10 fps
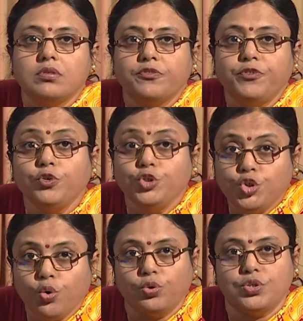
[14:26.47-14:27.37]
few
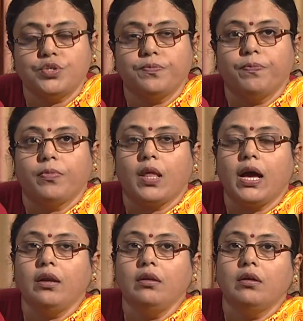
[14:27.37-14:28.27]
zones,
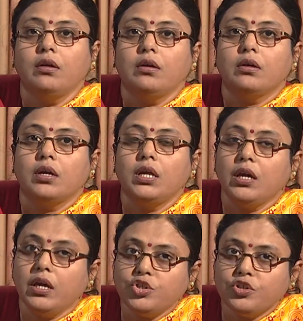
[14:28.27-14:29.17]
and in
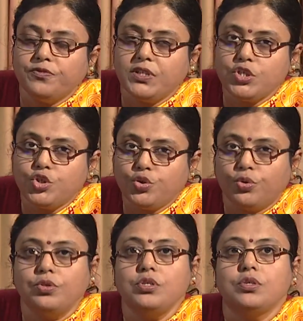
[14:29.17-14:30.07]
each of these
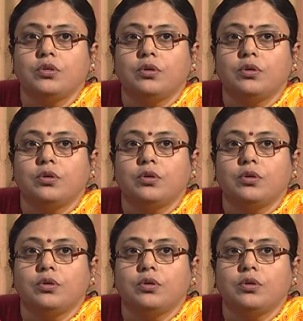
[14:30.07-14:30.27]
zones,